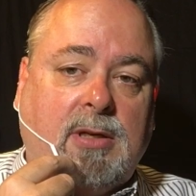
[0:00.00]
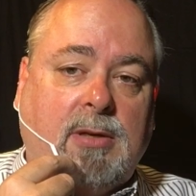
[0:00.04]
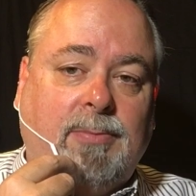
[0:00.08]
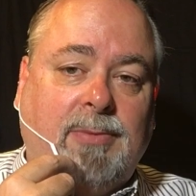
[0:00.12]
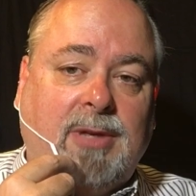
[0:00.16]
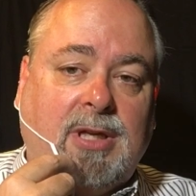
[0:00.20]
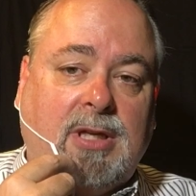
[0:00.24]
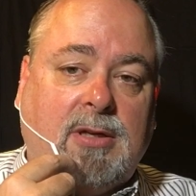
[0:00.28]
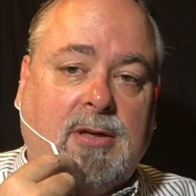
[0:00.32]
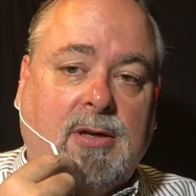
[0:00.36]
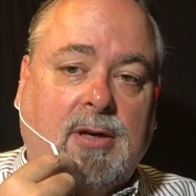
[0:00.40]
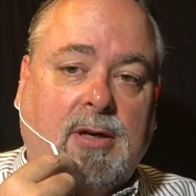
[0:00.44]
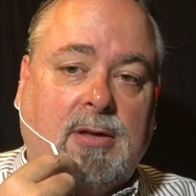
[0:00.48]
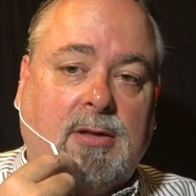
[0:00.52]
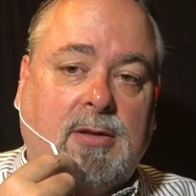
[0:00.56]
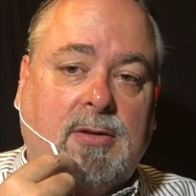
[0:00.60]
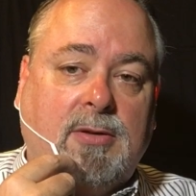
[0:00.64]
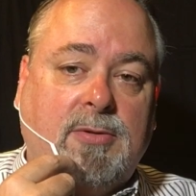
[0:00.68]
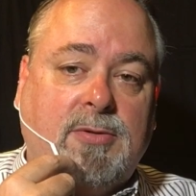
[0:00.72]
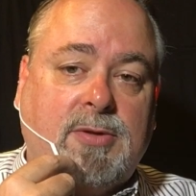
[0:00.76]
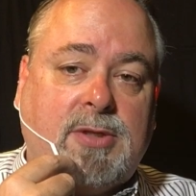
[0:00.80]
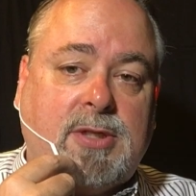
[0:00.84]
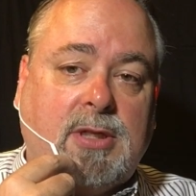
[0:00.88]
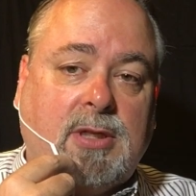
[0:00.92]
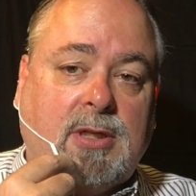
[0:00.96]
could be cut
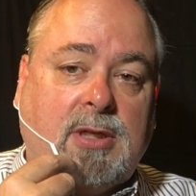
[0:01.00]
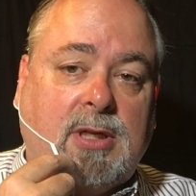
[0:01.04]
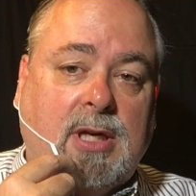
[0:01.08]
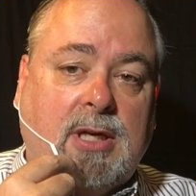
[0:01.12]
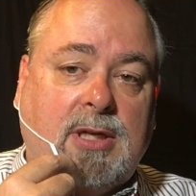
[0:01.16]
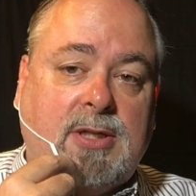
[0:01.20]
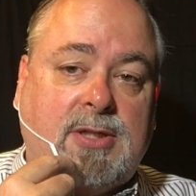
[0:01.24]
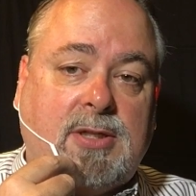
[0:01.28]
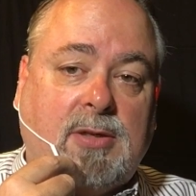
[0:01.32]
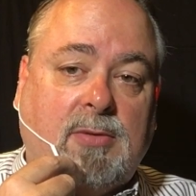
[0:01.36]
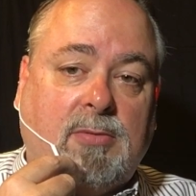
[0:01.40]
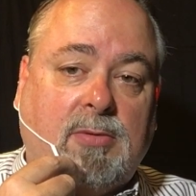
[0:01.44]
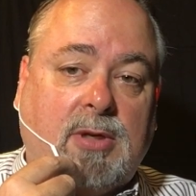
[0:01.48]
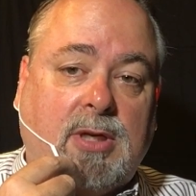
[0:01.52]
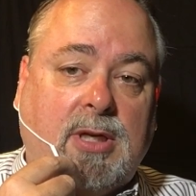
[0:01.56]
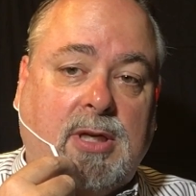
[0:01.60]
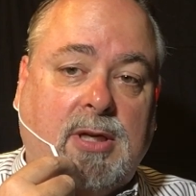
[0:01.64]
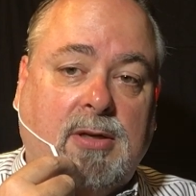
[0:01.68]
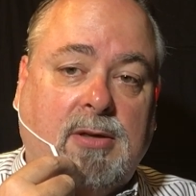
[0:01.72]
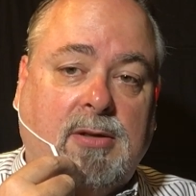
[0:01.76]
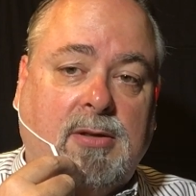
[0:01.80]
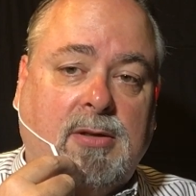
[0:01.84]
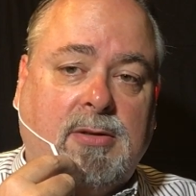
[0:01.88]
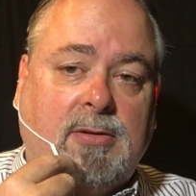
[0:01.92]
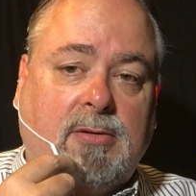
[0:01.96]
loose in case they were
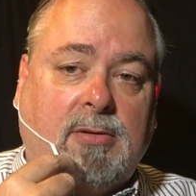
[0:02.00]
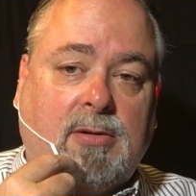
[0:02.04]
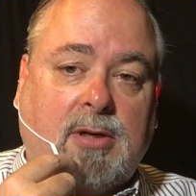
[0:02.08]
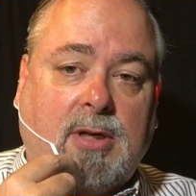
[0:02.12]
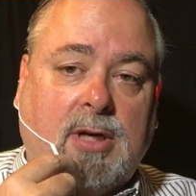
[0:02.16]
killed or